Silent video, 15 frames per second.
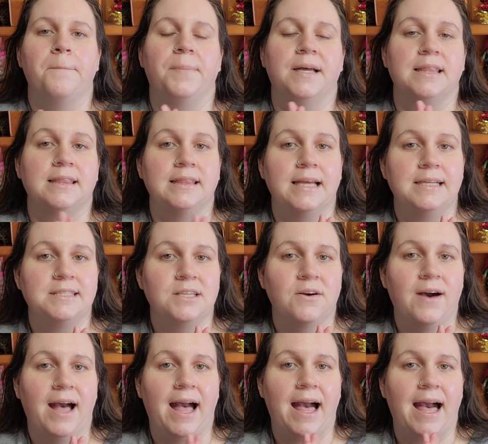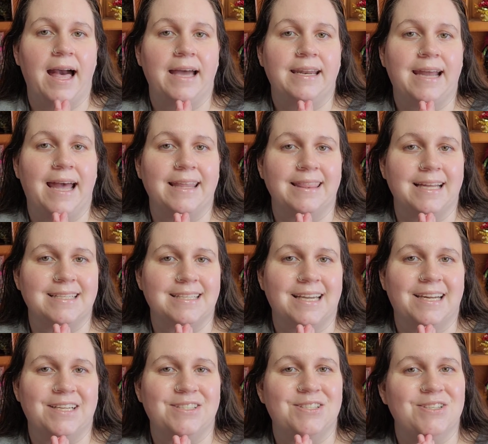But let's go ahead and let's
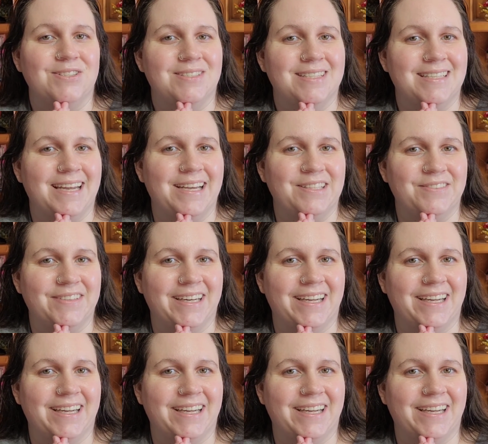get into today's